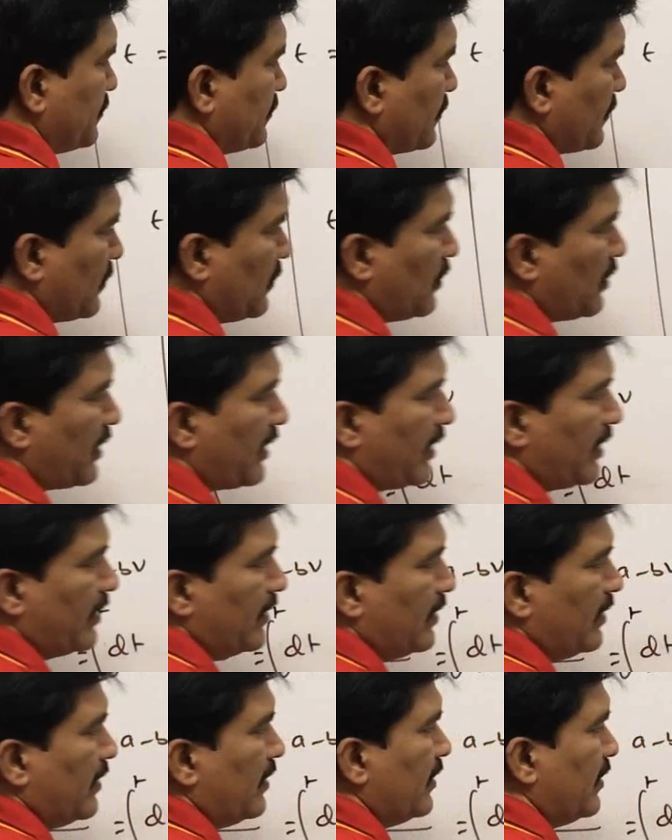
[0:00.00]
Okay.
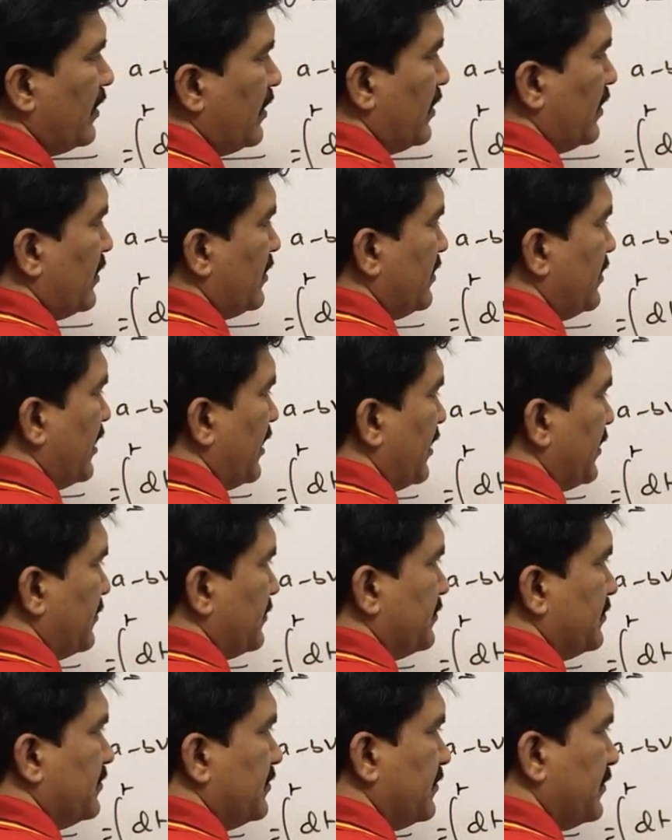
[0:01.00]
Then
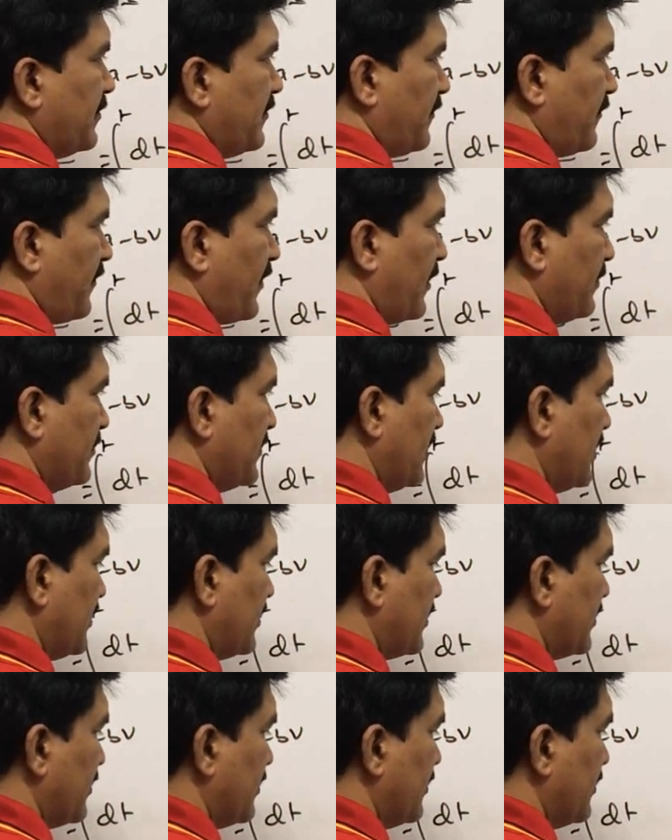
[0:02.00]
from this